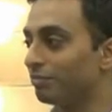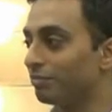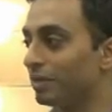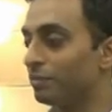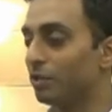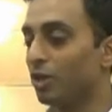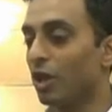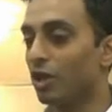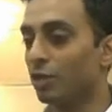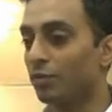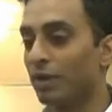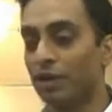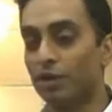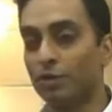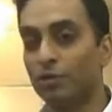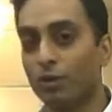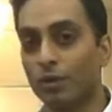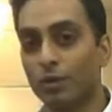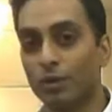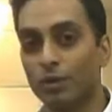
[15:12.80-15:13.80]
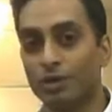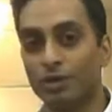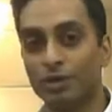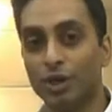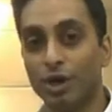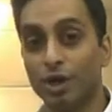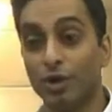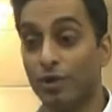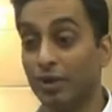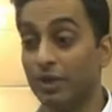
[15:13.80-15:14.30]
people all around the world
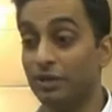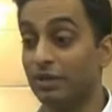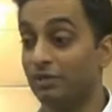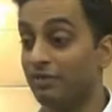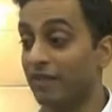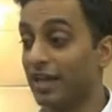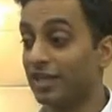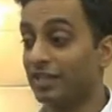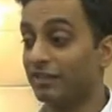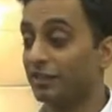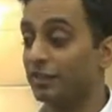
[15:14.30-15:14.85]
know, and in fact,